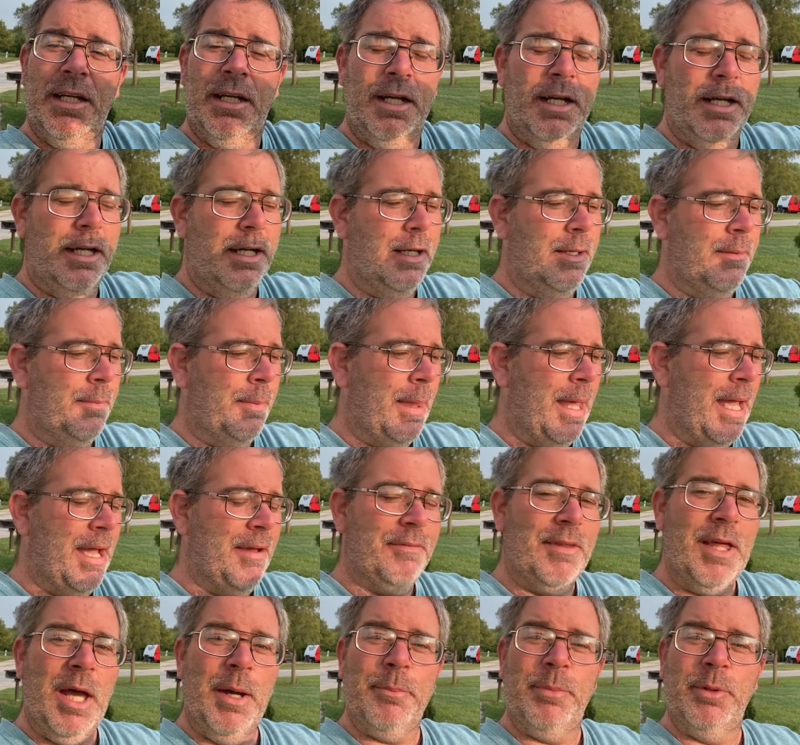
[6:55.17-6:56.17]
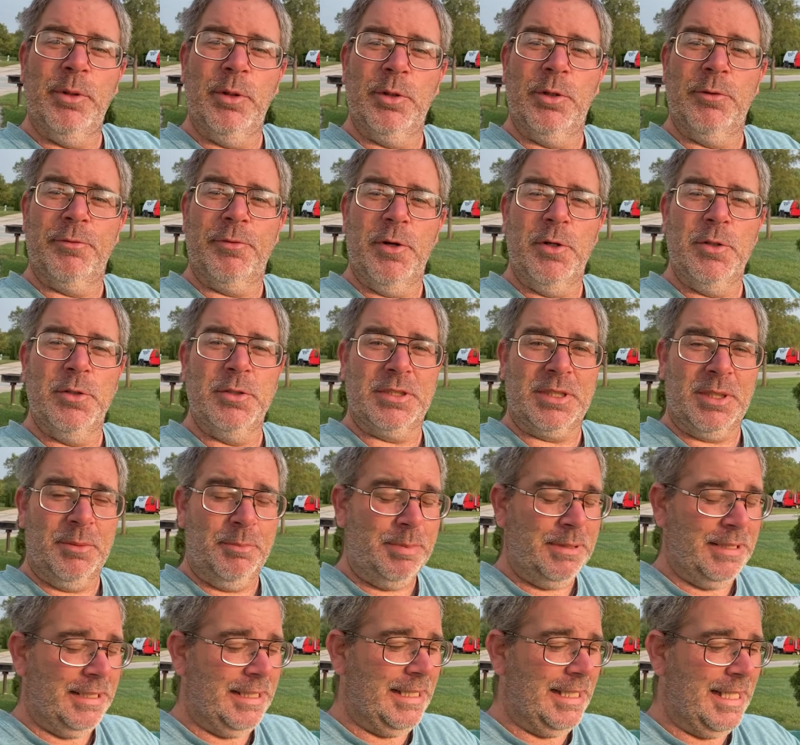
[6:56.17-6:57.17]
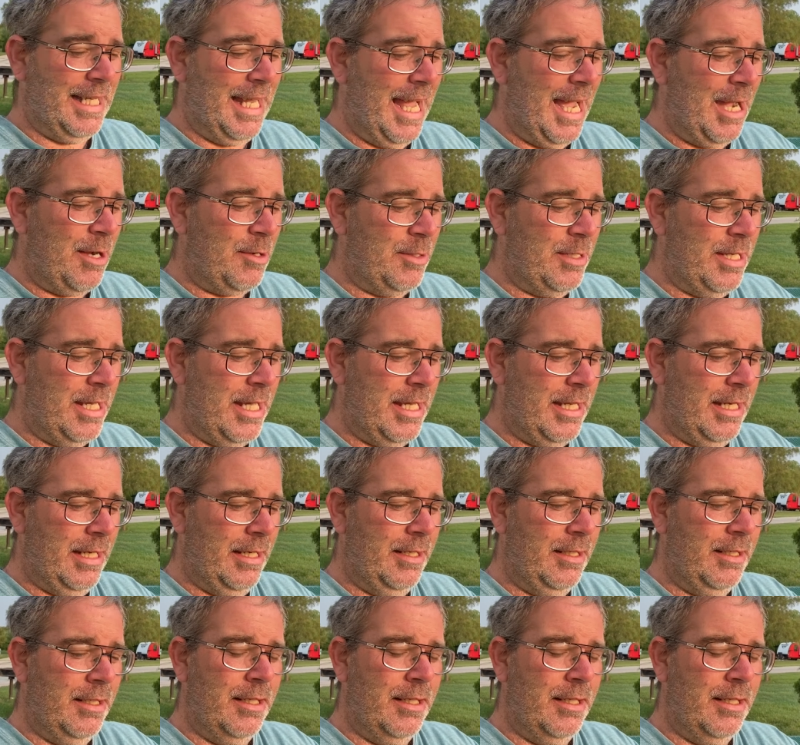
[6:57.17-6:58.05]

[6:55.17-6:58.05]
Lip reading: I have not pulled the furnace completely out yet,